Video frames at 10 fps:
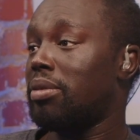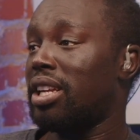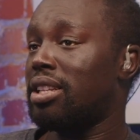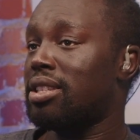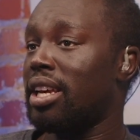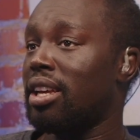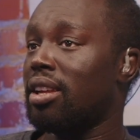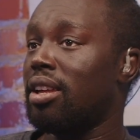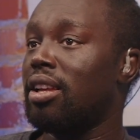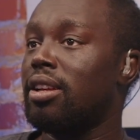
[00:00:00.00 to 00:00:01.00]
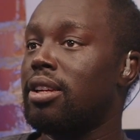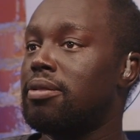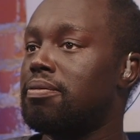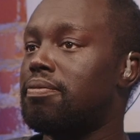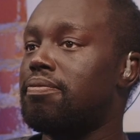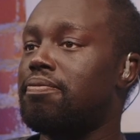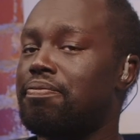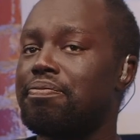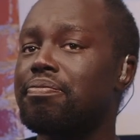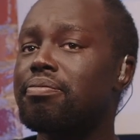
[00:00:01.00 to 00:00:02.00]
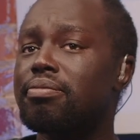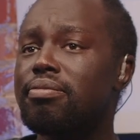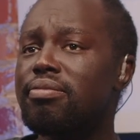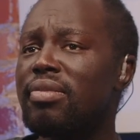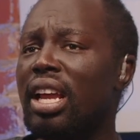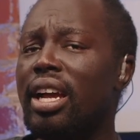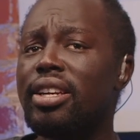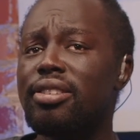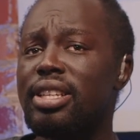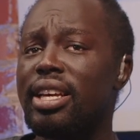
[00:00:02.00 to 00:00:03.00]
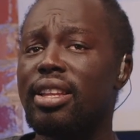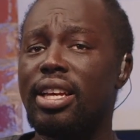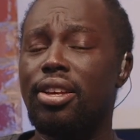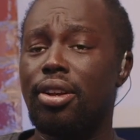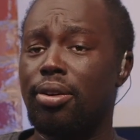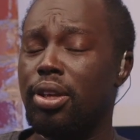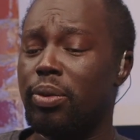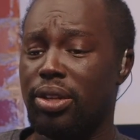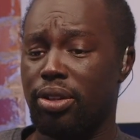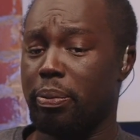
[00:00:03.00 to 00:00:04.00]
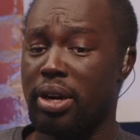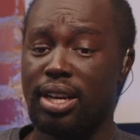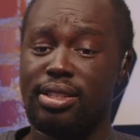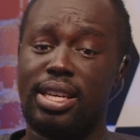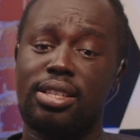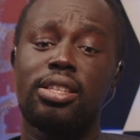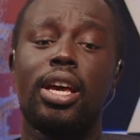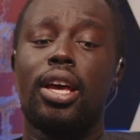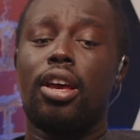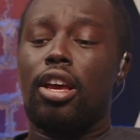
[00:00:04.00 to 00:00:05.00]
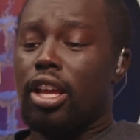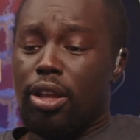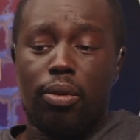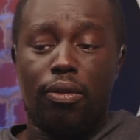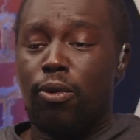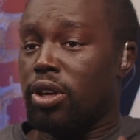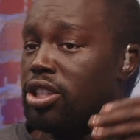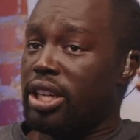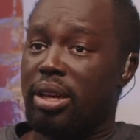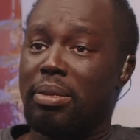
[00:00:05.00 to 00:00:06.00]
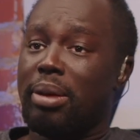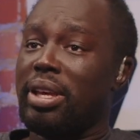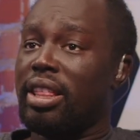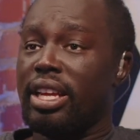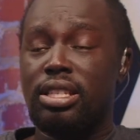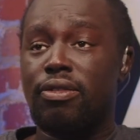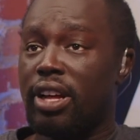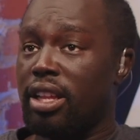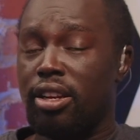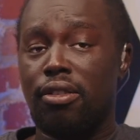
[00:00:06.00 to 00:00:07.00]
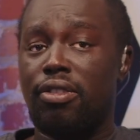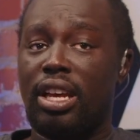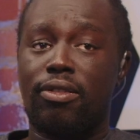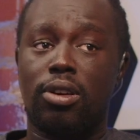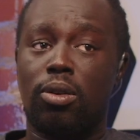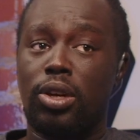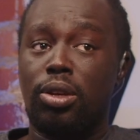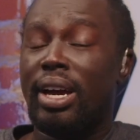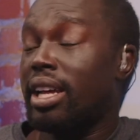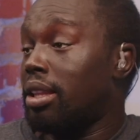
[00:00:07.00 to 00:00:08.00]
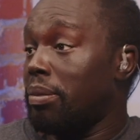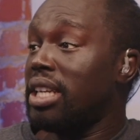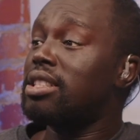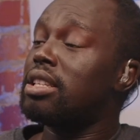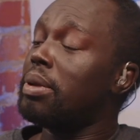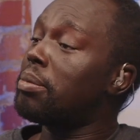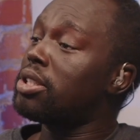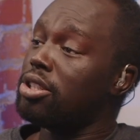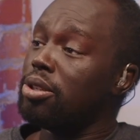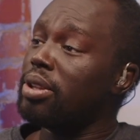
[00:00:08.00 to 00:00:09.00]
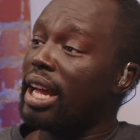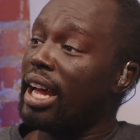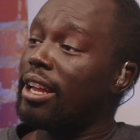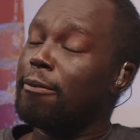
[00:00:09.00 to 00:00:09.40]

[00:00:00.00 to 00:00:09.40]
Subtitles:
And it's like, I understand, like, you know, you went through the process, you were fortunate, maybe things fell in your favor, you had the means to be able to do that.